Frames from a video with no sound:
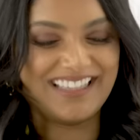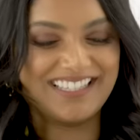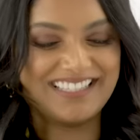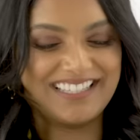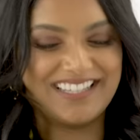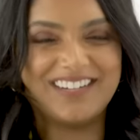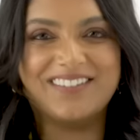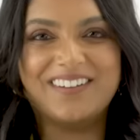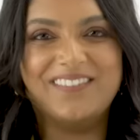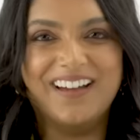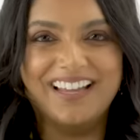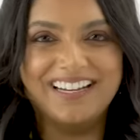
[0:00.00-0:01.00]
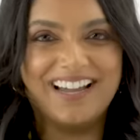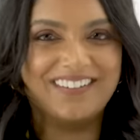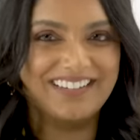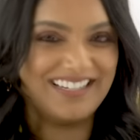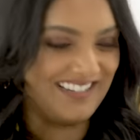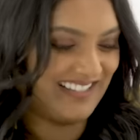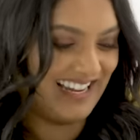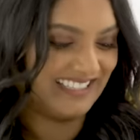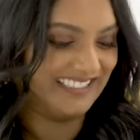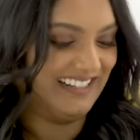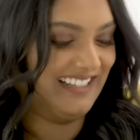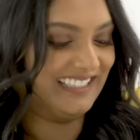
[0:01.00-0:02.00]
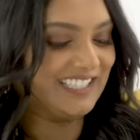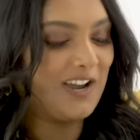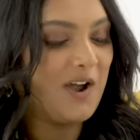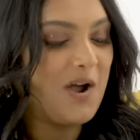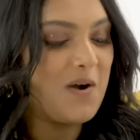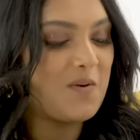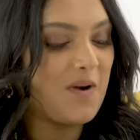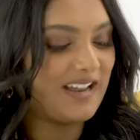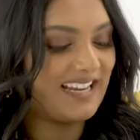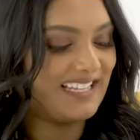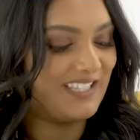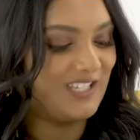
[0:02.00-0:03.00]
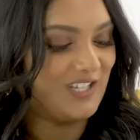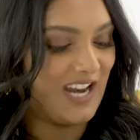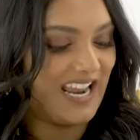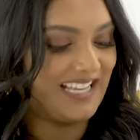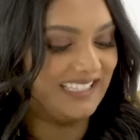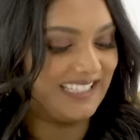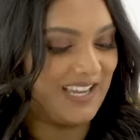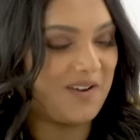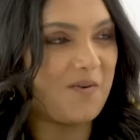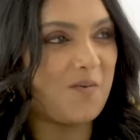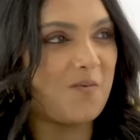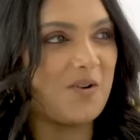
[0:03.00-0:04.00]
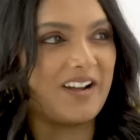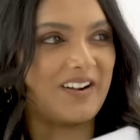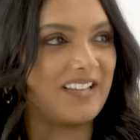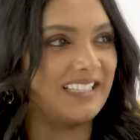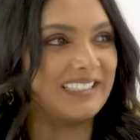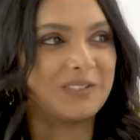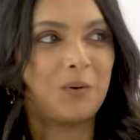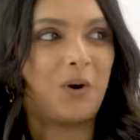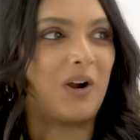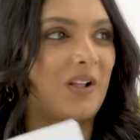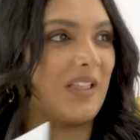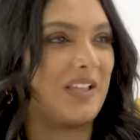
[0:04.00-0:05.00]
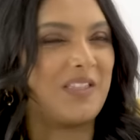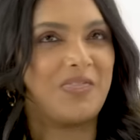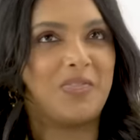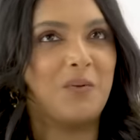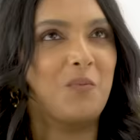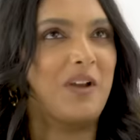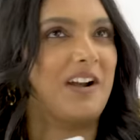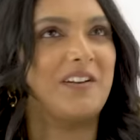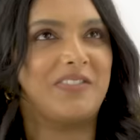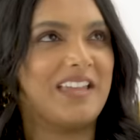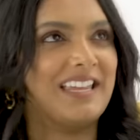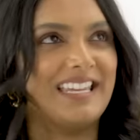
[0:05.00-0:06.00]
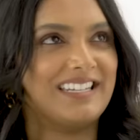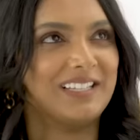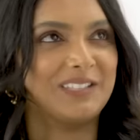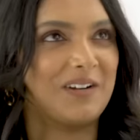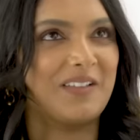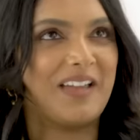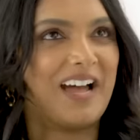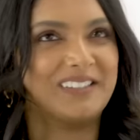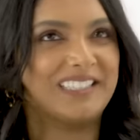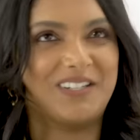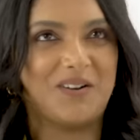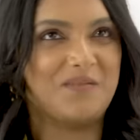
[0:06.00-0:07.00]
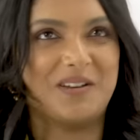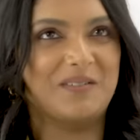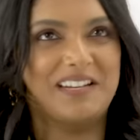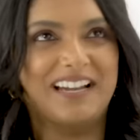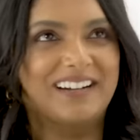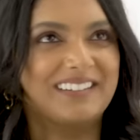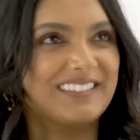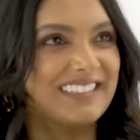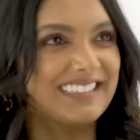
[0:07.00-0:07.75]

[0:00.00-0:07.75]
This is gonna be fun. I wanna know the answer to this. What is Jay's like weirdest quirk, like weird thing he does around the house that nobody would know?